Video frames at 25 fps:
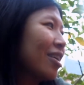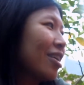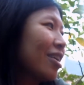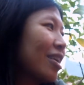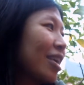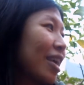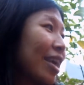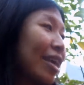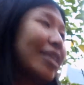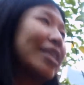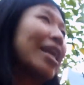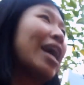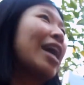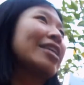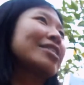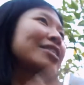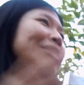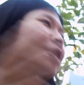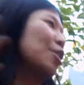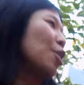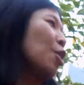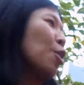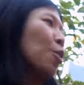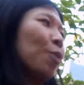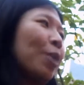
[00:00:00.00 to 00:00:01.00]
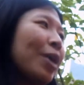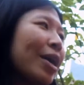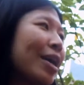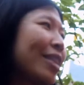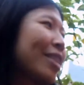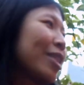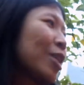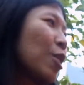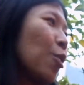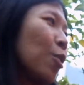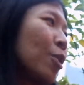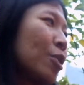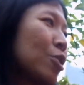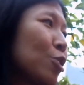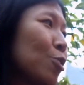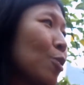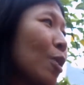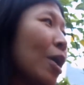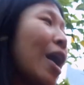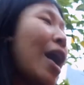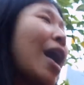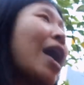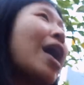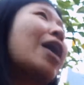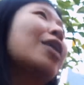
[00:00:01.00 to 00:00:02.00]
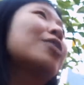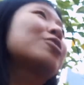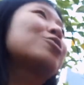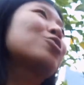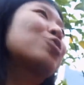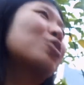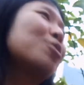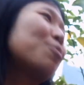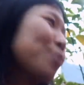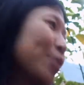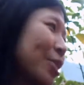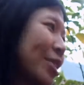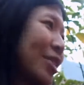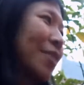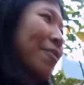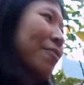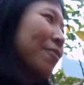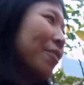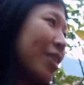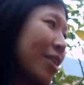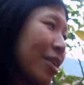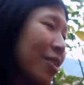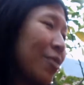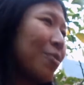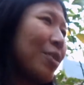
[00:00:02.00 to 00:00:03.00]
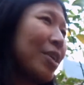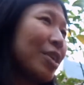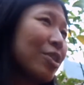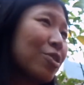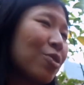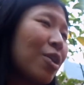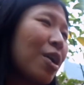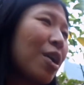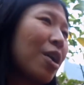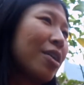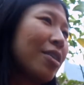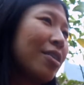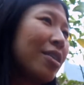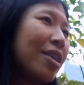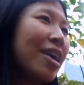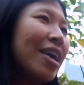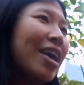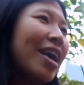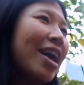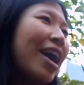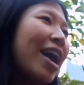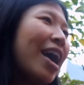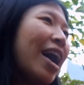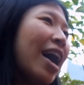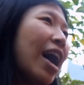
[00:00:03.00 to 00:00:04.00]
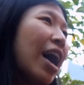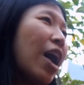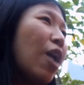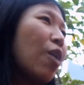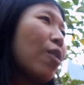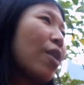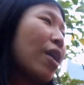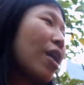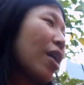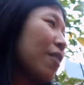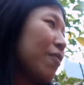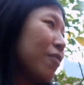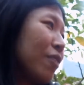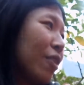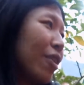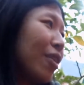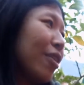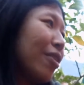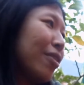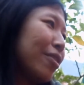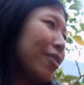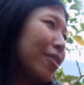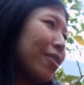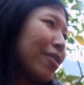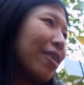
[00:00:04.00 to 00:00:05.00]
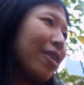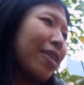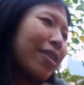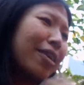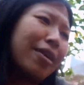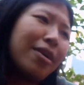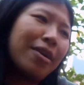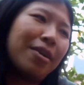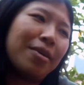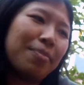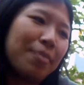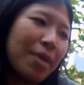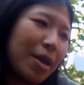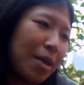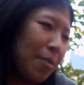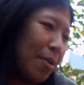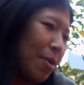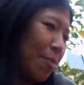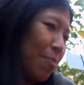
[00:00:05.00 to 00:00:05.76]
cannot deal with going to a 100% vegan restaurant. However, there are maybe